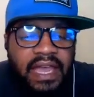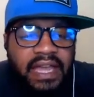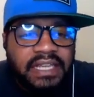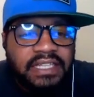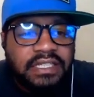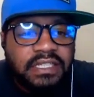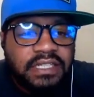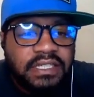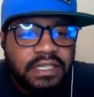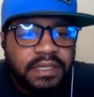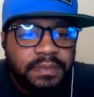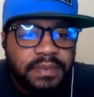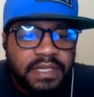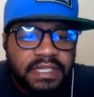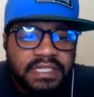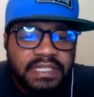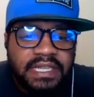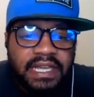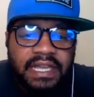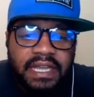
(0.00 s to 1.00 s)
And just give me
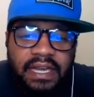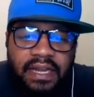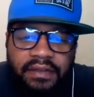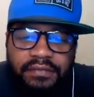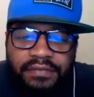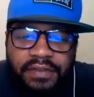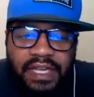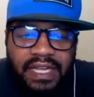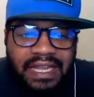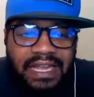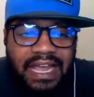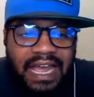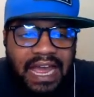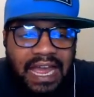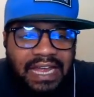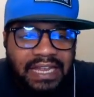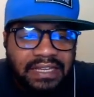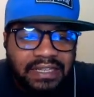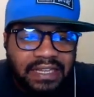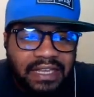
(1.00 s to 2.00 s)
a second. I
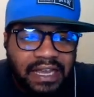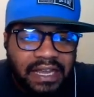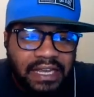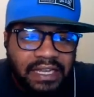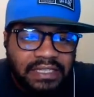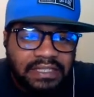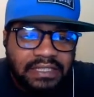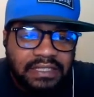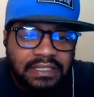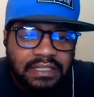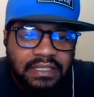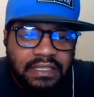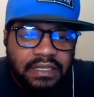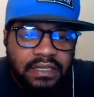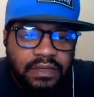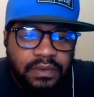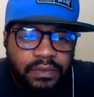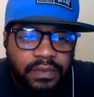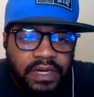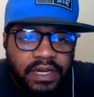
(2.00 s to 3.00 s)
forgot that
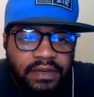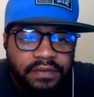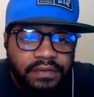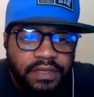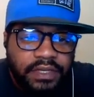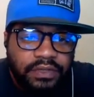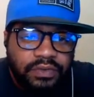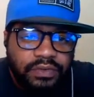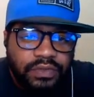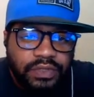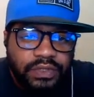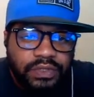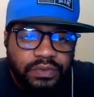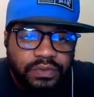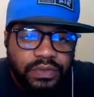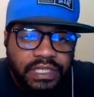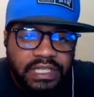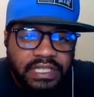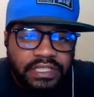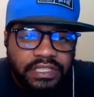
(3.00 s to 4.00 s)
whenever you
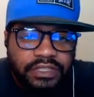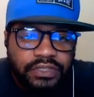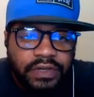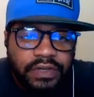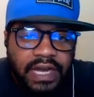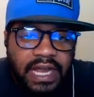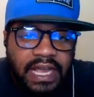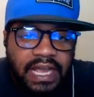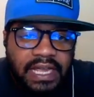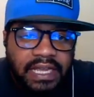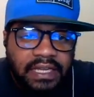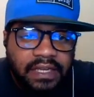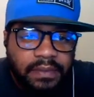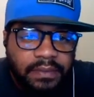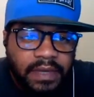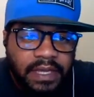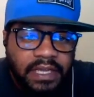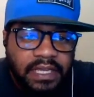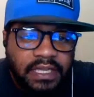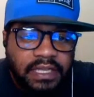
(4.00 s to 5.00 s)
do the try
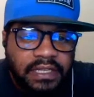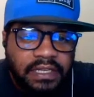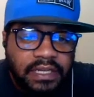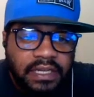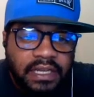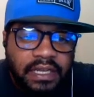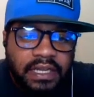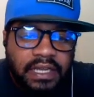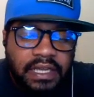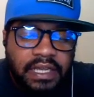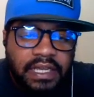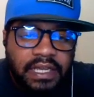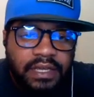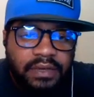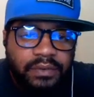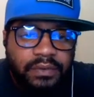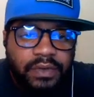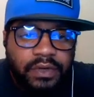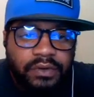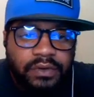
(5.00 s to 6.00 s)
command,
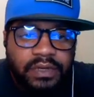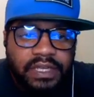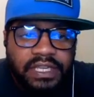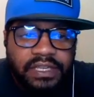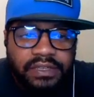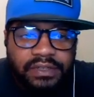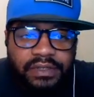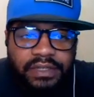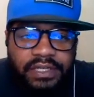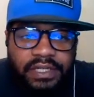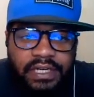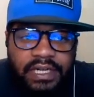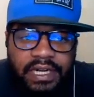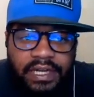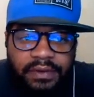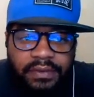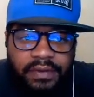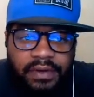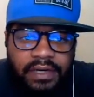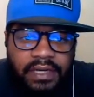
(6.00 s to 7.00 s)
it will kill your
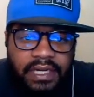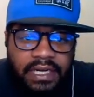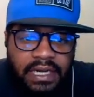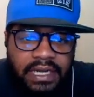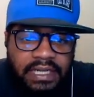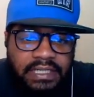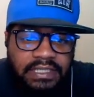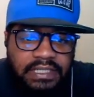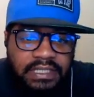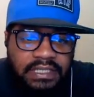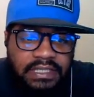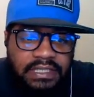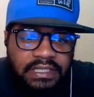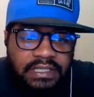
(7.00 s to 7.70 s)
network connection.